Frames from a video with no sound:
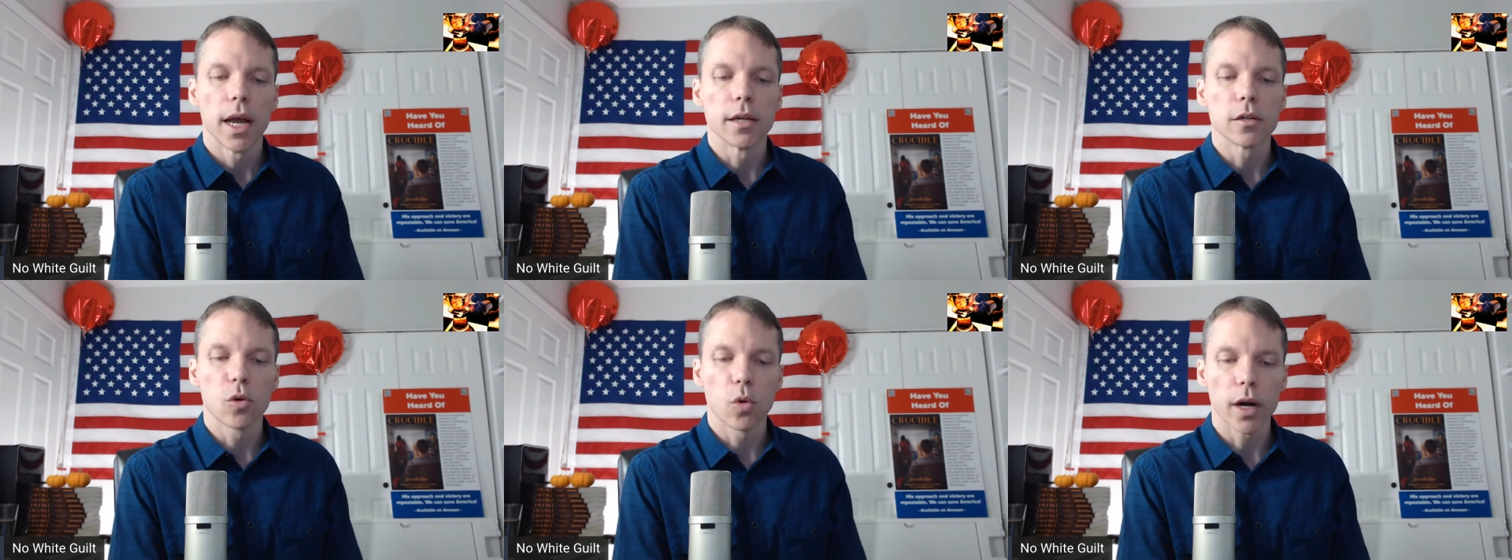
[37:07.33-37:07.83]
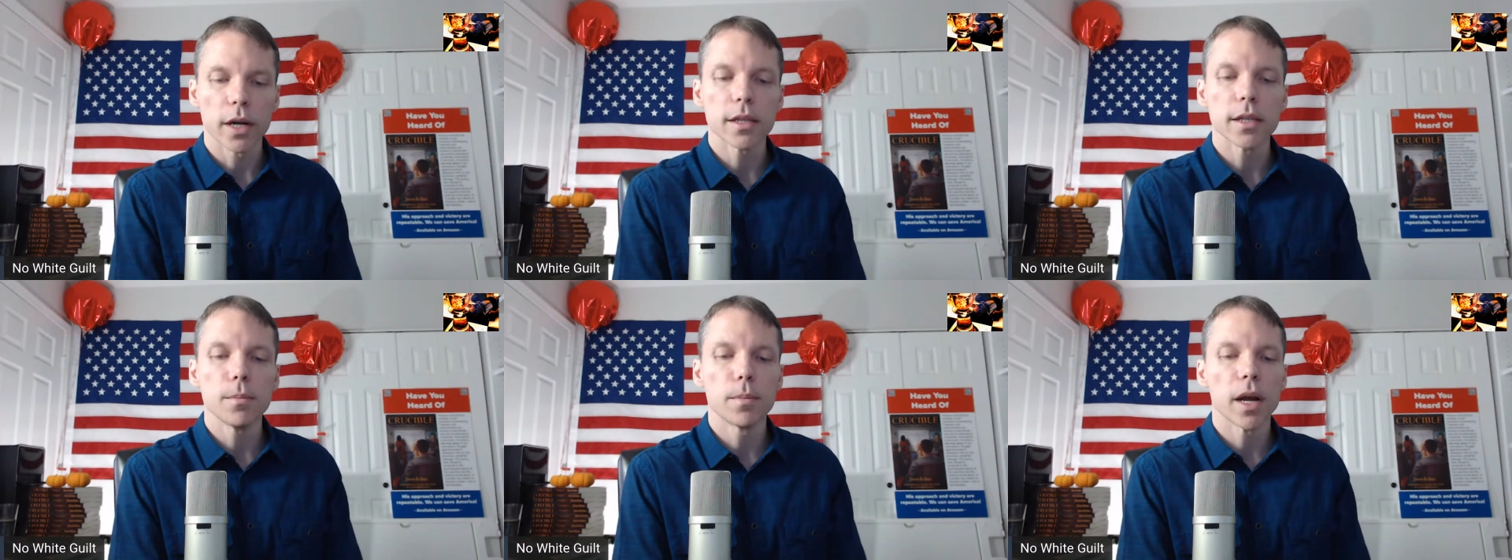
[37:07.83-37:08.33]
and
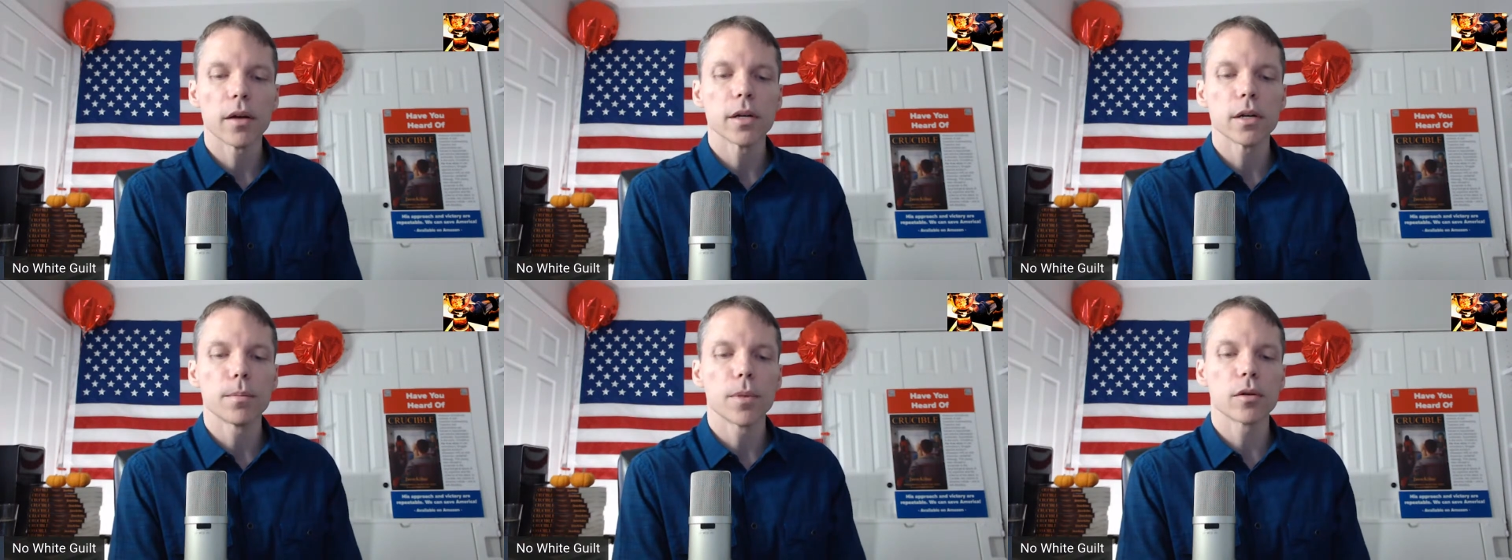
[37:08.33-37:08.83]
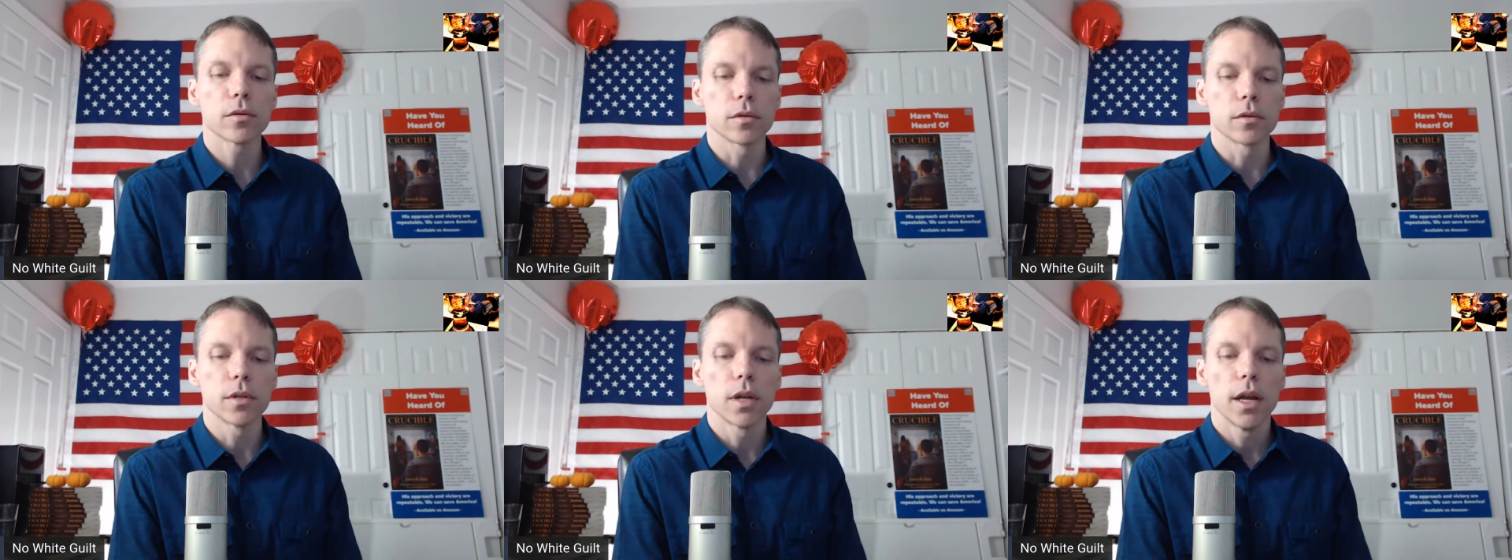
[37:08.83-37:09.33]
quietly bearing a
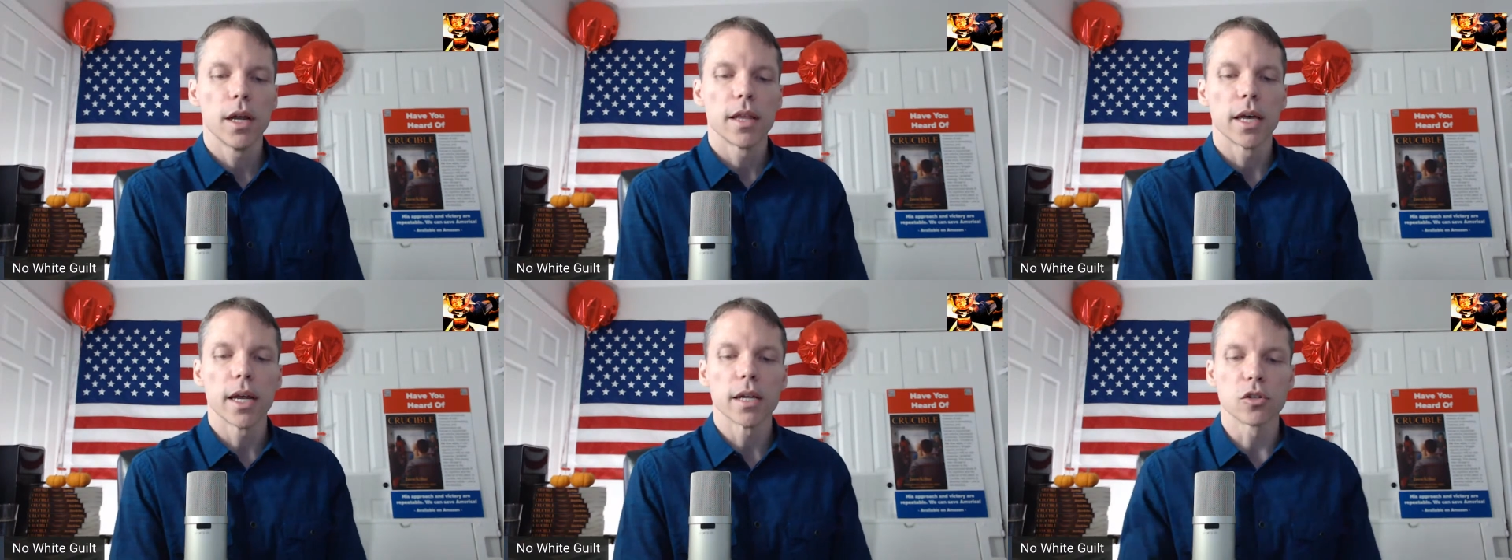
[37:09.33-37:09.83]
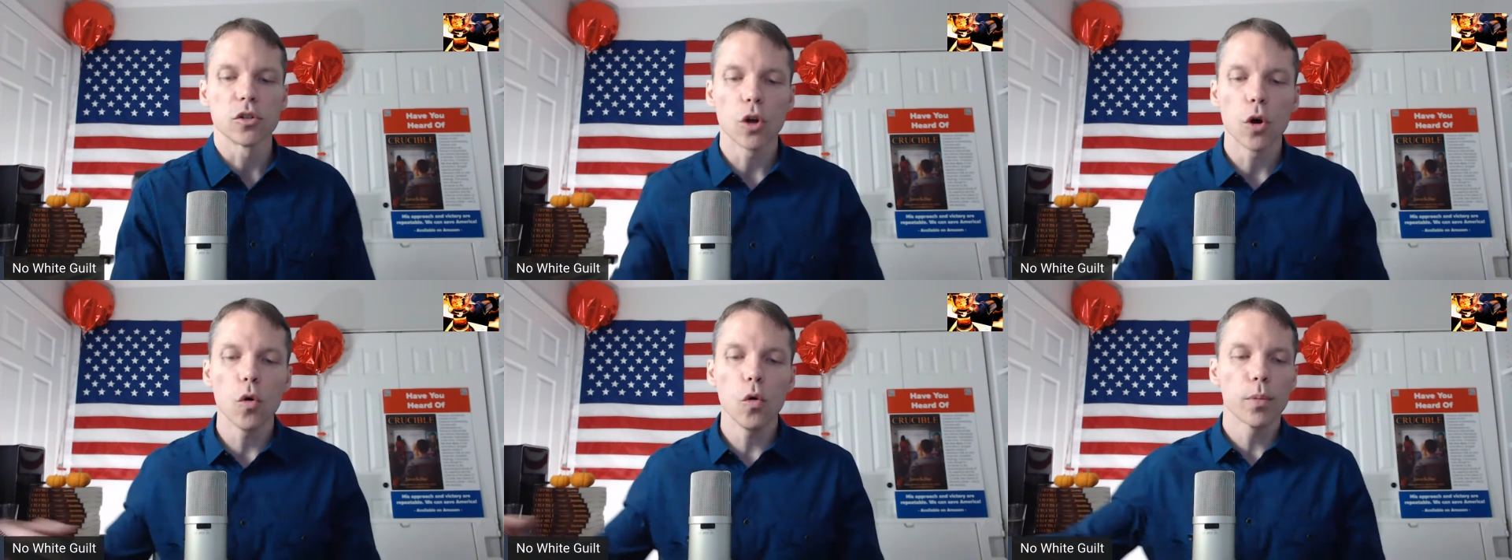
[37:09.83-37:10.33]
burden that has
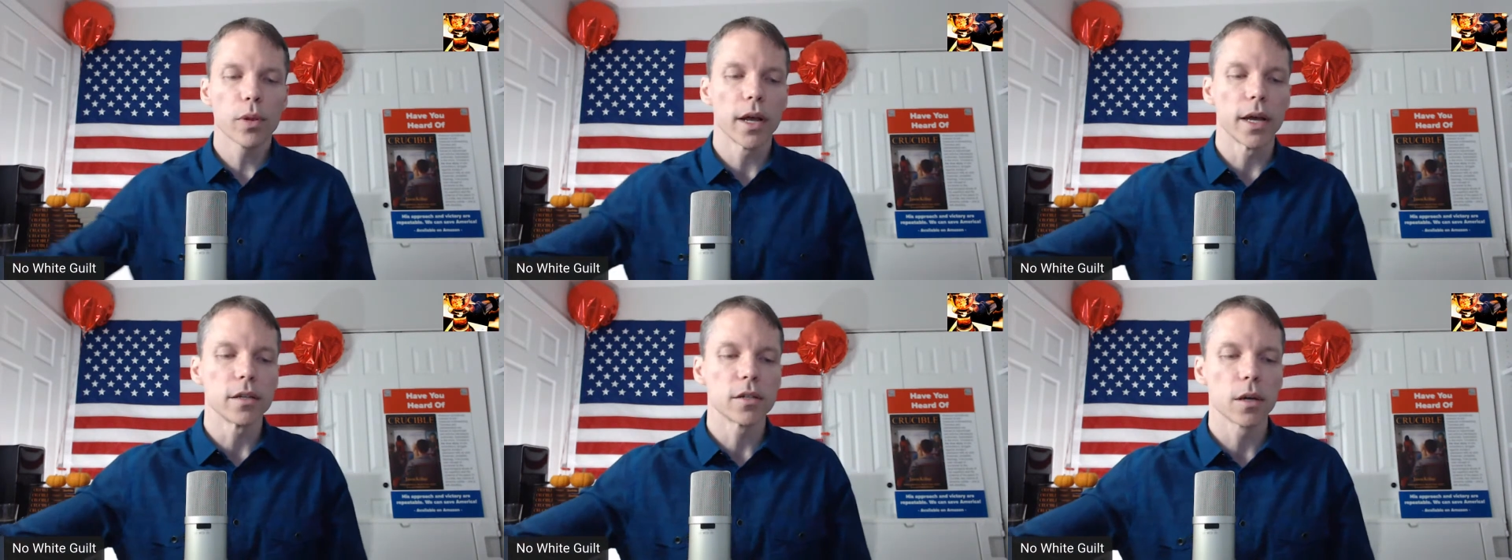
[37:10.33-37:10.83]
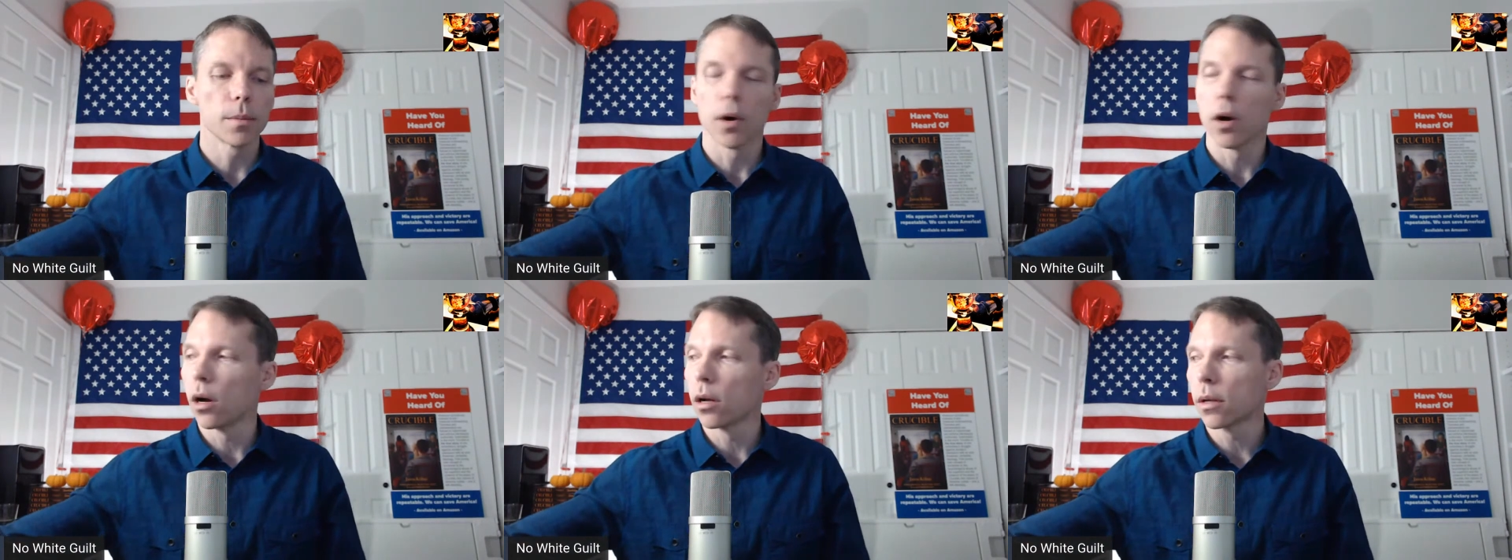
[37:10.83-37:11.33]
no place
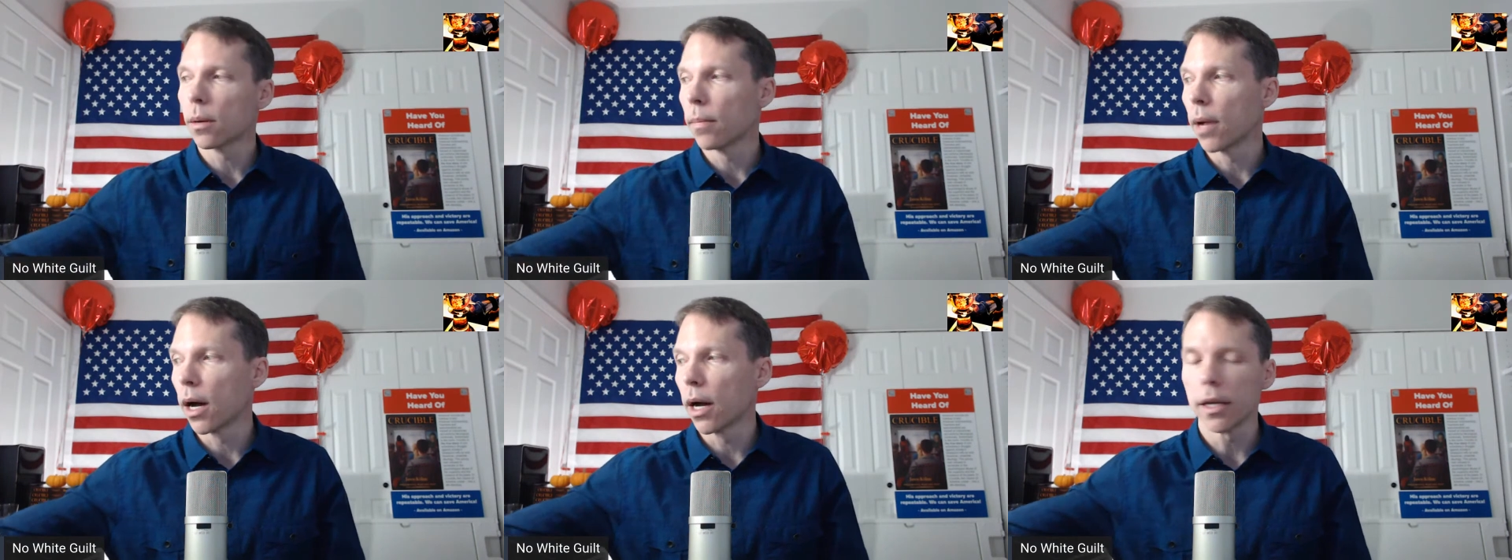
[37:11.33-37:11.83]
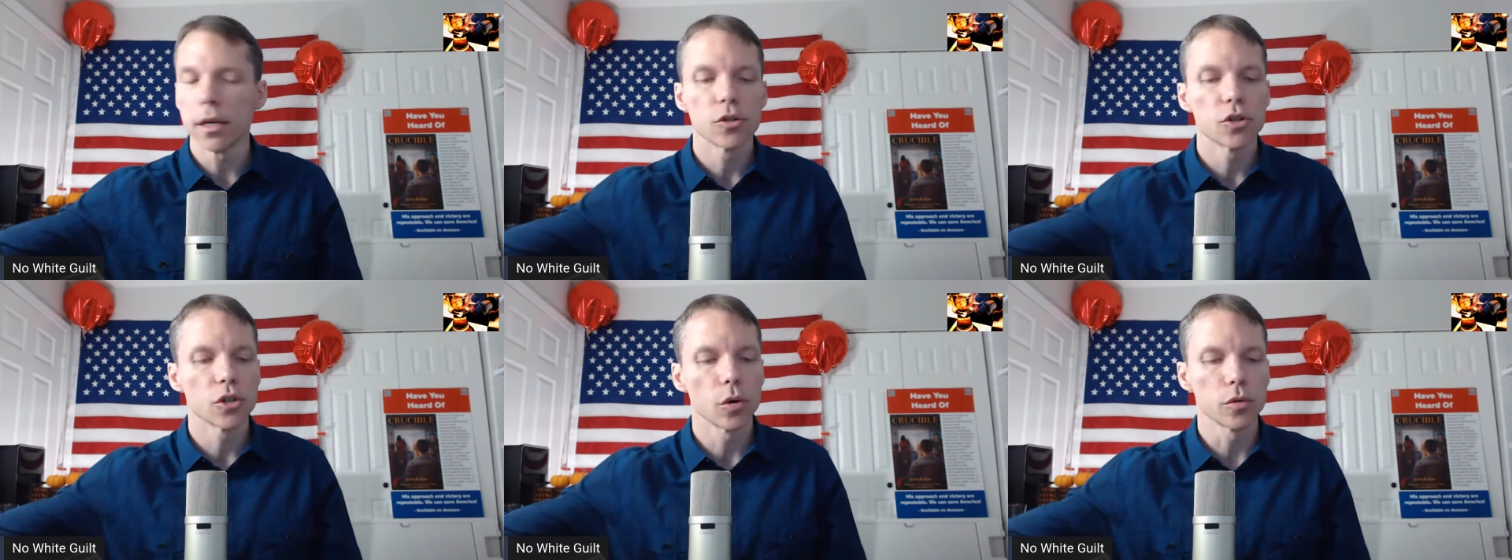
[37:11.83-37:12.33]
upon my
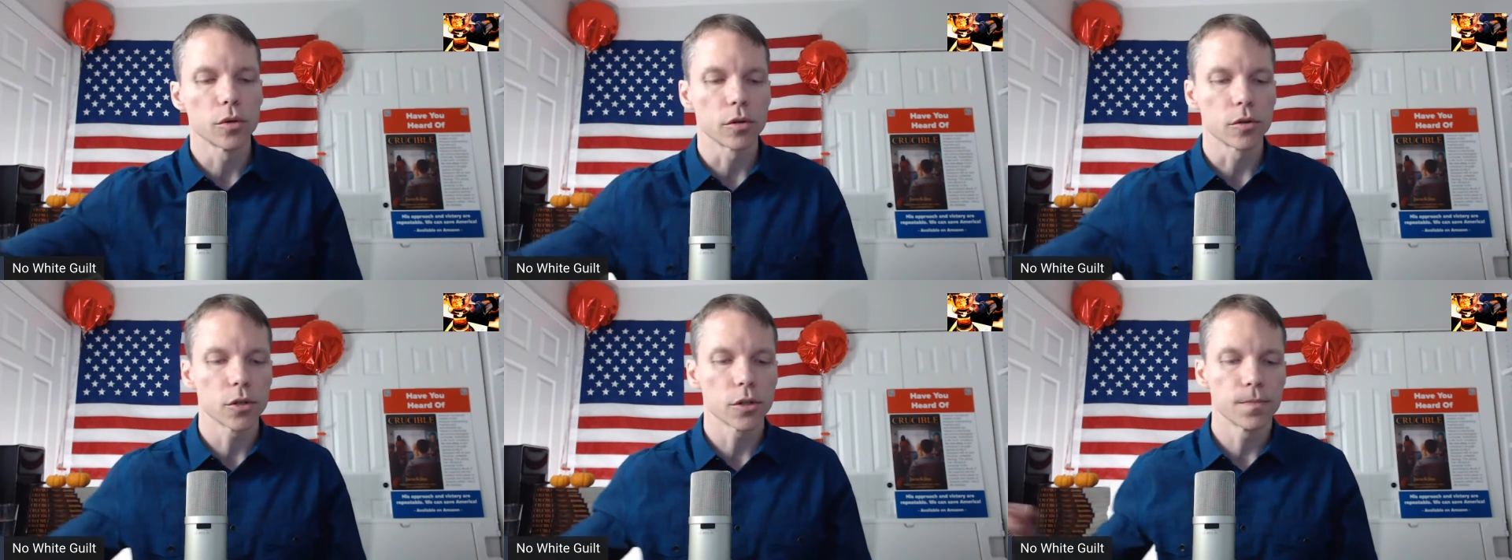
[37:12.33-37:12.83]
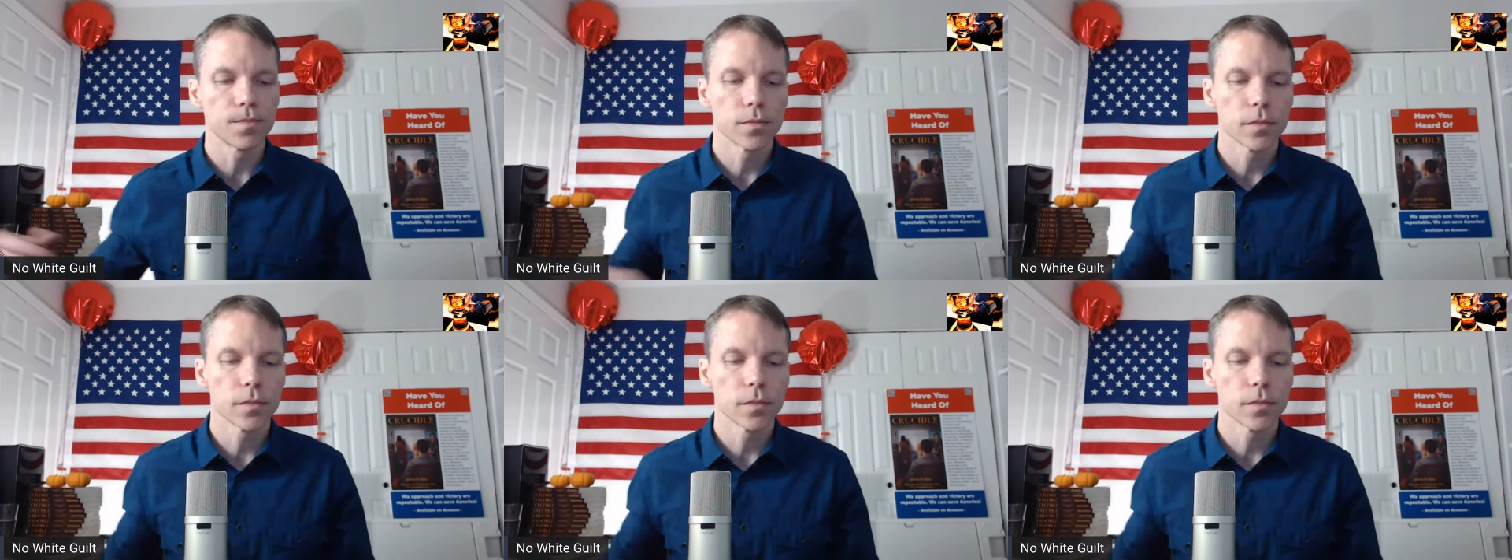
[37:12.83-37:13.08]
shoulders.